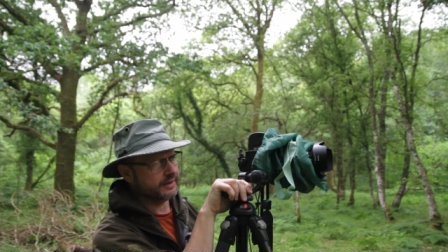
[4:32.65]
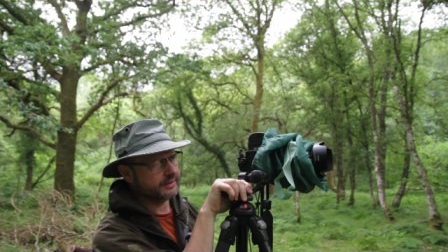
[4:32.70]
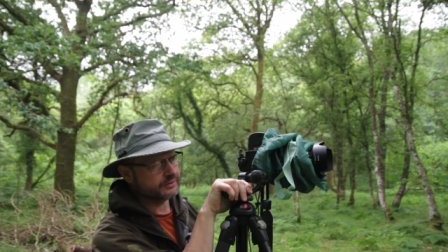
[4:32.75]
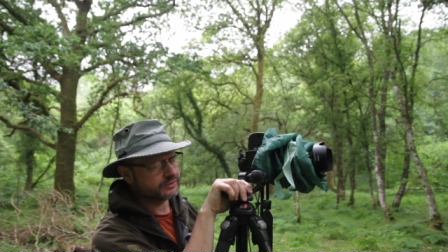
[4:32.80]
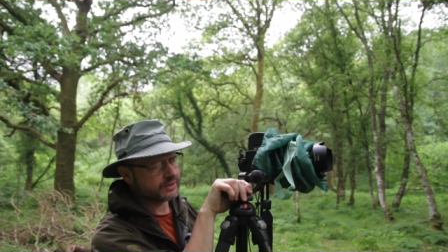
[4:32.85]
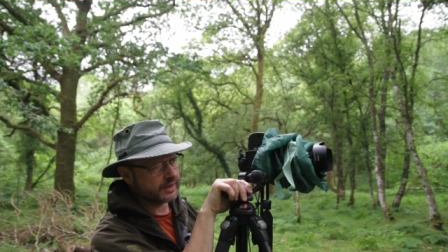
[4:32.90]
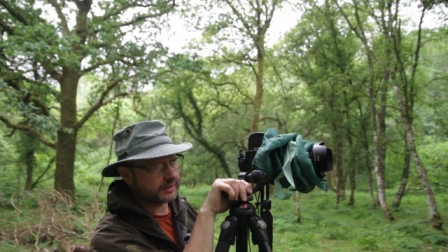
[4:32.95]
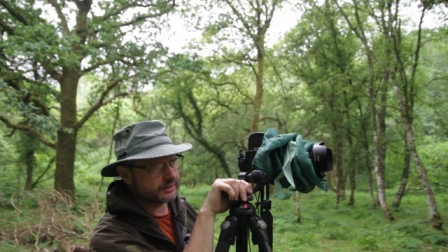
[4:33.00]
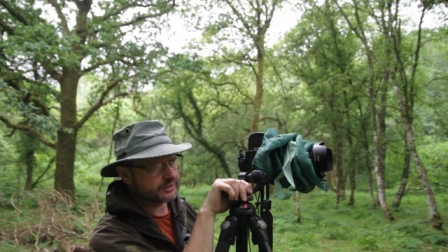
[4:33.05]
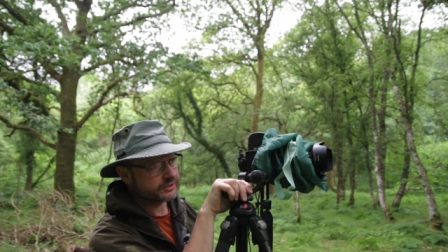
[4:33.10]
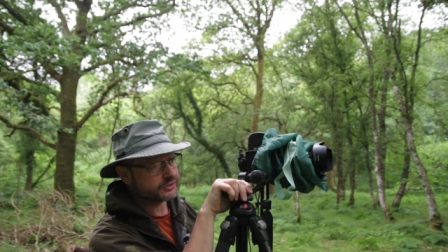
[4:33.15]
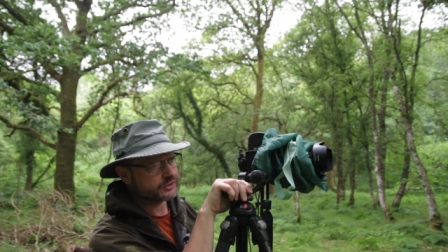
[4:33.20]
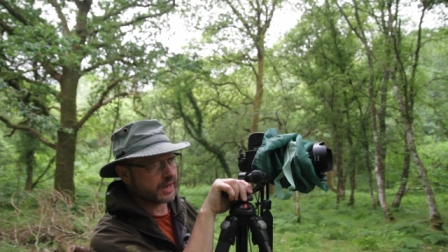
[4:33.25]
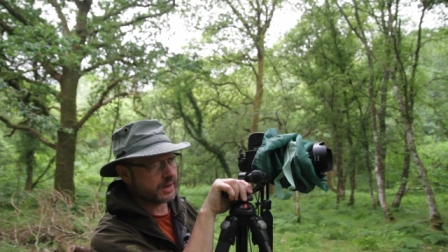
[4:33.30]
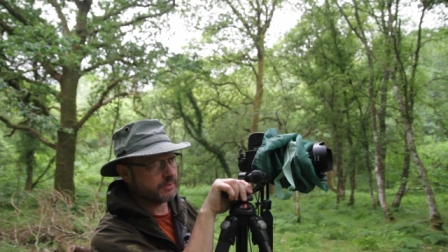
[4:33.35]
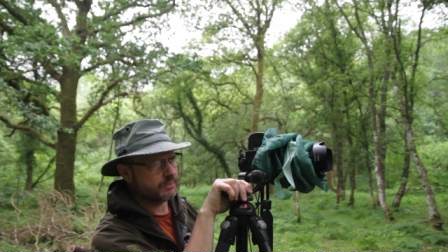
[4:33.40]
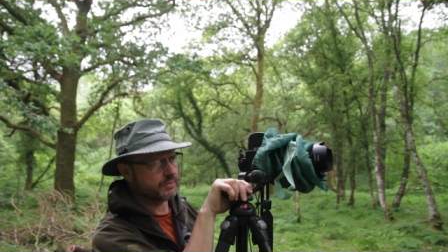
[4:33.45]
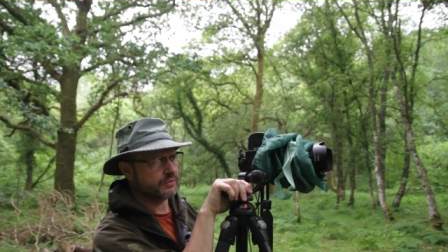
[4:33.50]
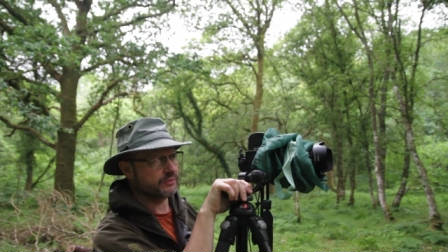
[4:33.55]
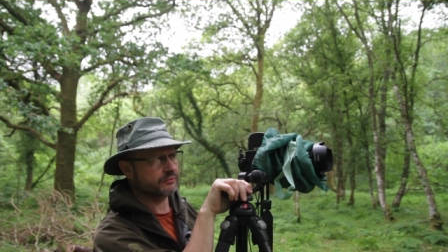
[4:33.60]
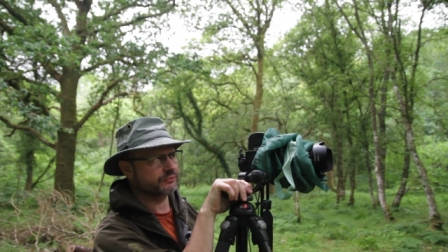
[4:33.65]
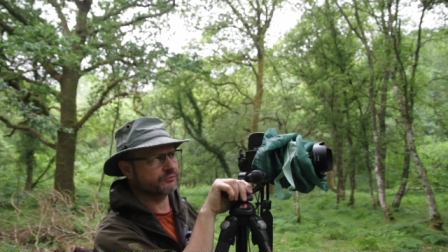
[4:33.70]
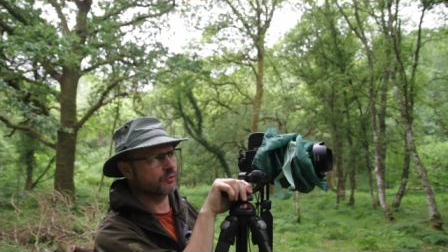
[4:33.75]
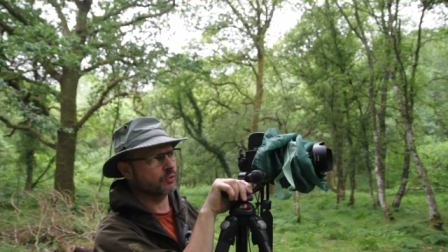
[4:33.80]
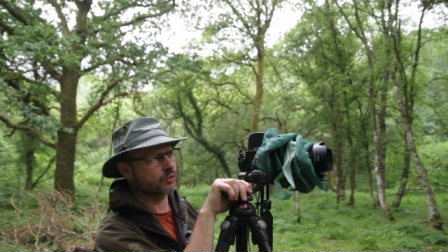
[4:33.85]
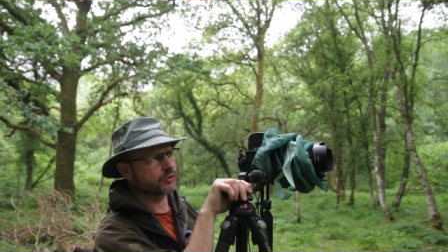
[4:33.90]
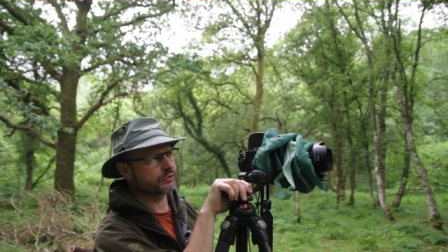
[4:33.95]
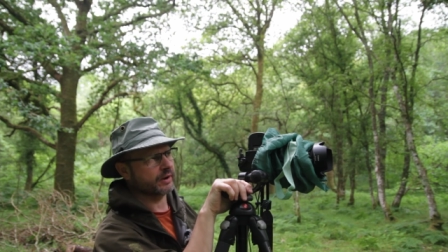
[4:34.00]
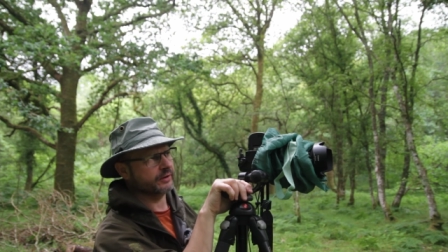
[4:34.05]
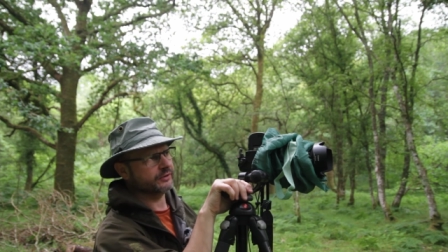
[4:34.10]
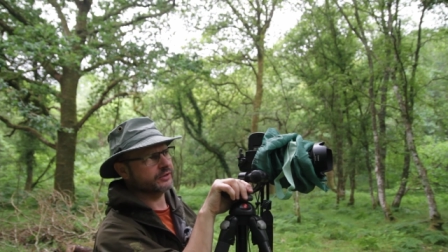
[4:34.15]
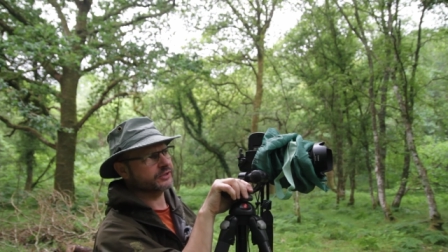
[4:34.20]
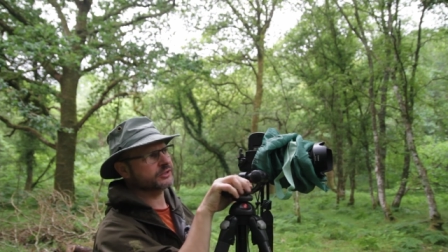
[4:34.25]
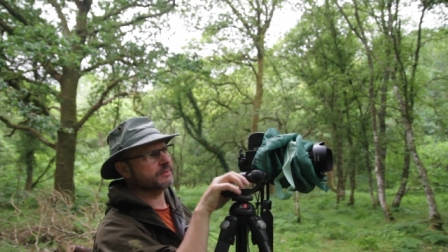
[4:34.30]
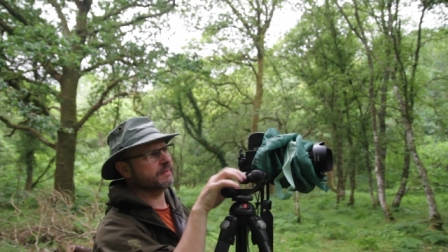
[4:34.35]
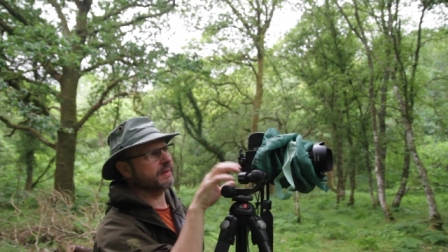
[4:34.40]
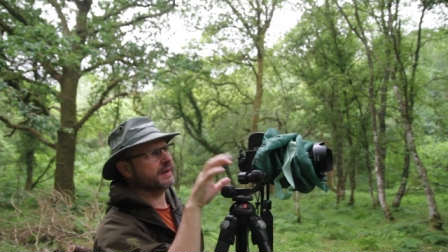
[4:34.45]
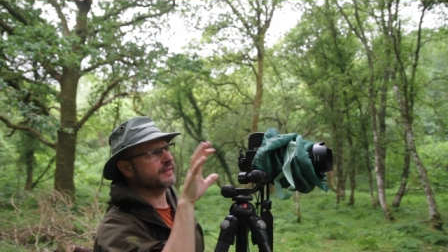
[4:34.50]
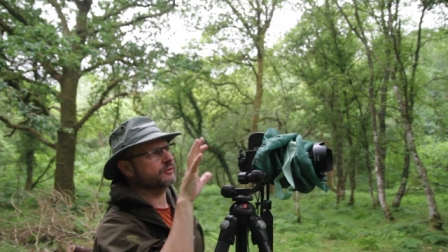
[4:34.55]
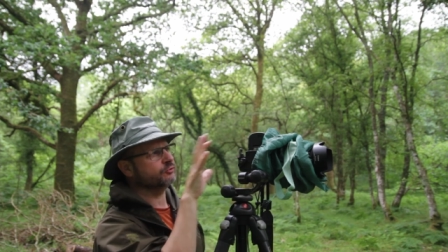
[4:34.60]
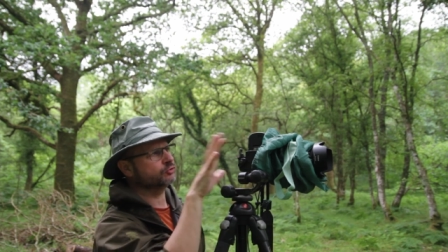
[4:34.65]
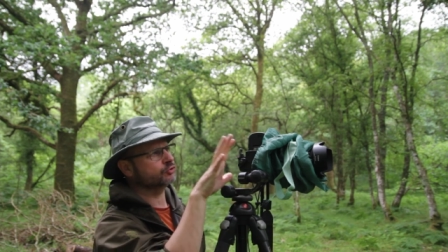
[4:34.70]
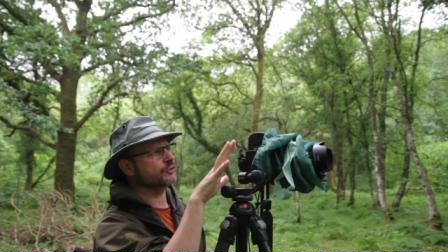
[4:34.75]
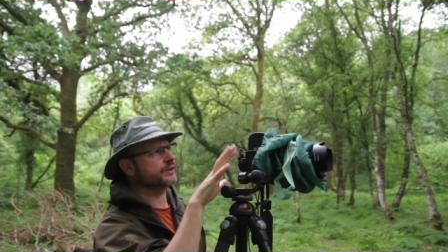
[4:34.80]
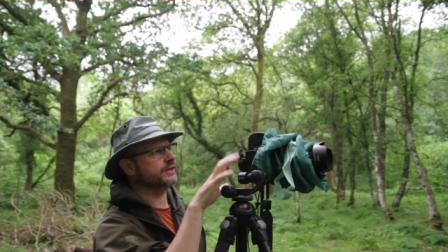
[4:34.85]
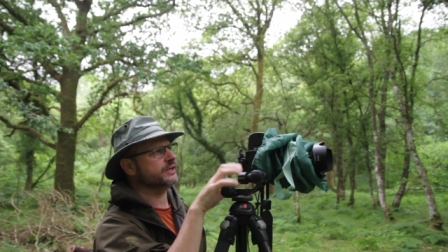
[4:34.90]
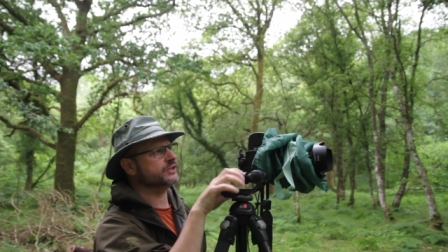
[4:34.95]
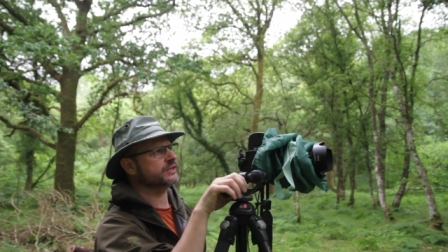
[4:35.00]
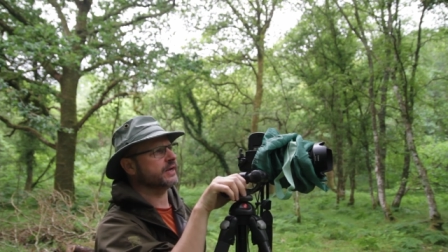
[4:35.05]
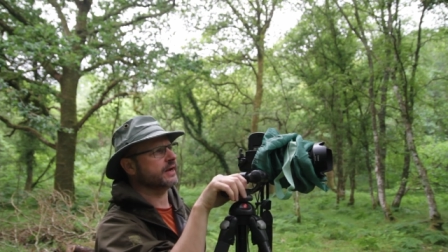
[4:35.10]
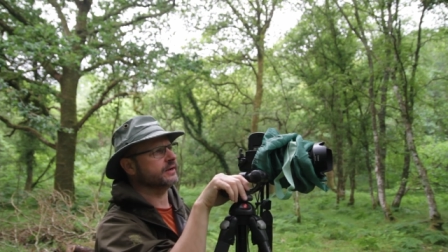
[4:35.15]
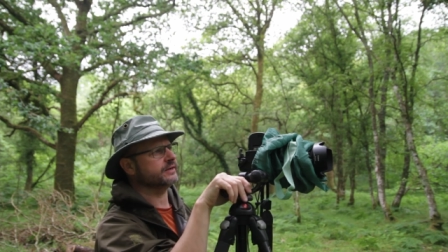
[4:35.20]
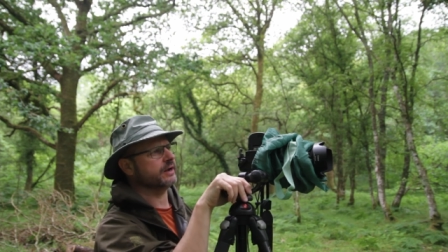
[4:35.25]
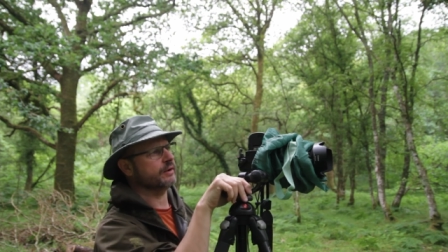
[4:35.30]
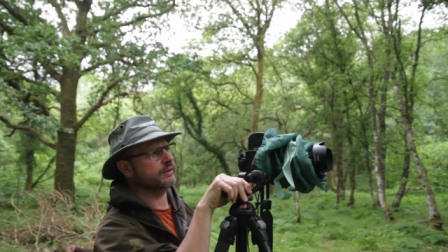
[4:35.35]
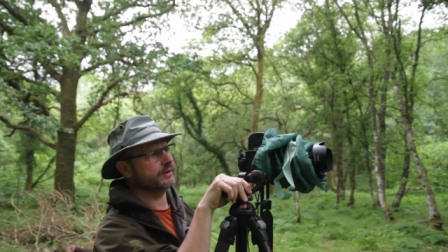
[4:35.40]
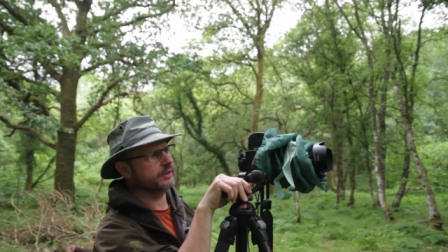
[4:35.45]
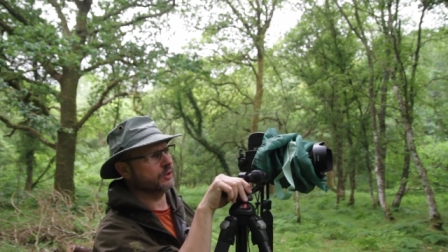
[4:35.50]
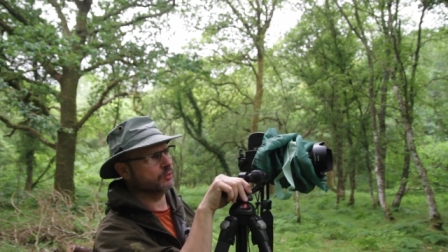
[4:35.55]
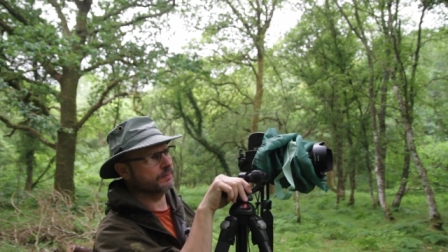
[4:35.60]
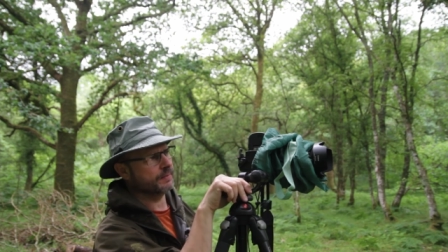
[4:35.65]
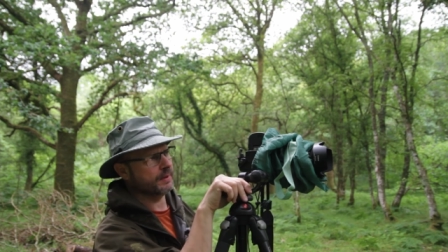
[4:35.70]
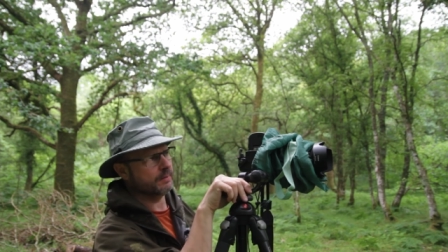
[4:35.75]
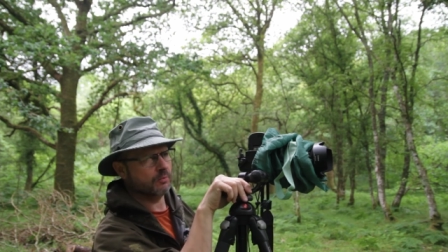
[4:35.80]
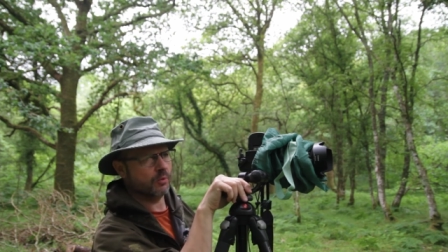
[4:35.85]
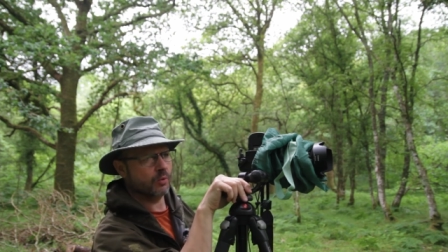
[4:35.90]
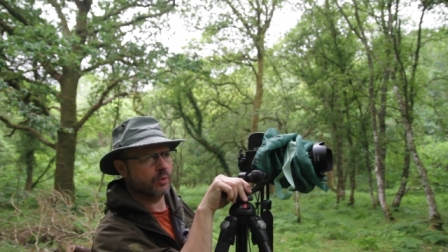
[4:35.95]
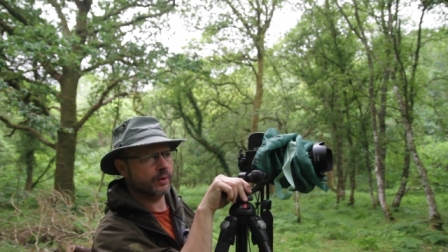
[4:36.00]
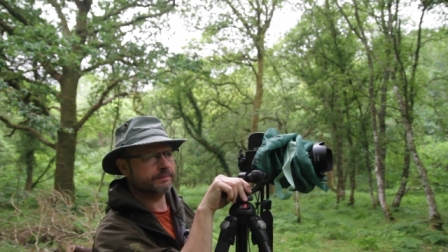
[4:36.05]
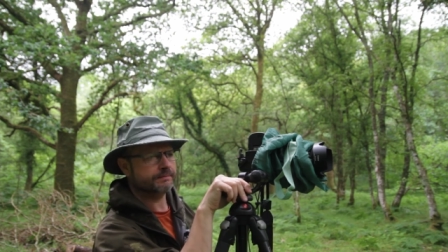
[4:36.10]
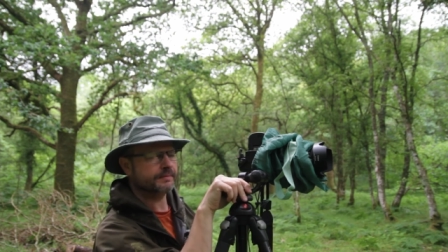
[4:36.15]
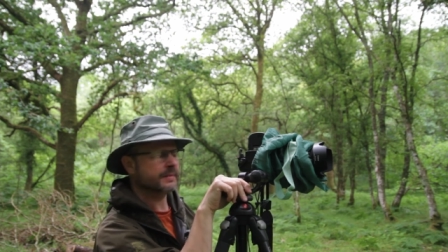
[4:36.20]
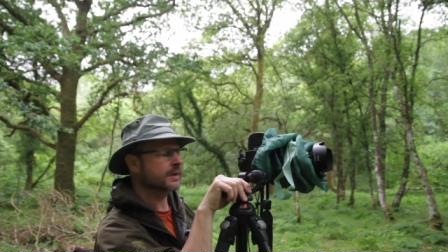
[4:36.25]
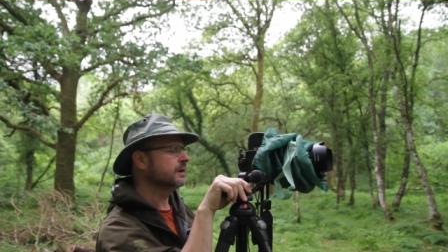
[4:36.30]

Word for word: and, and the same with the foreground just to make the tree stand out a little bit more.